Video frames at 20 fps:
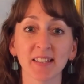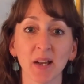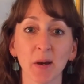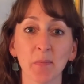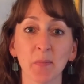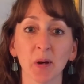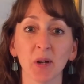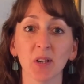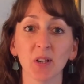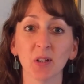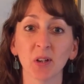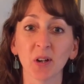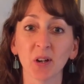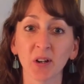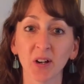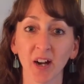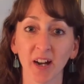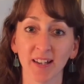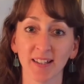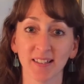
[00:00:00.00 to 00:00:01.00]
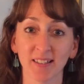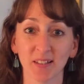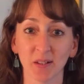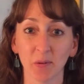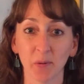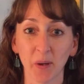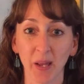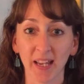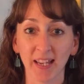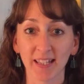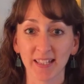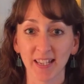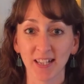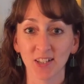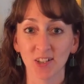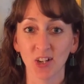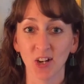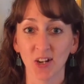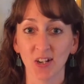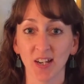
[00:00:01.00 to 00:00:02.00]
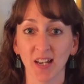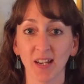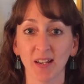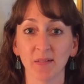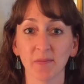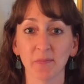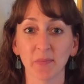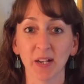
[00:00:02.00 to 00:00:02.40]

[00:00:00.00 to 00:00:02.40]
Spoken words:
step on your Christ awakening journey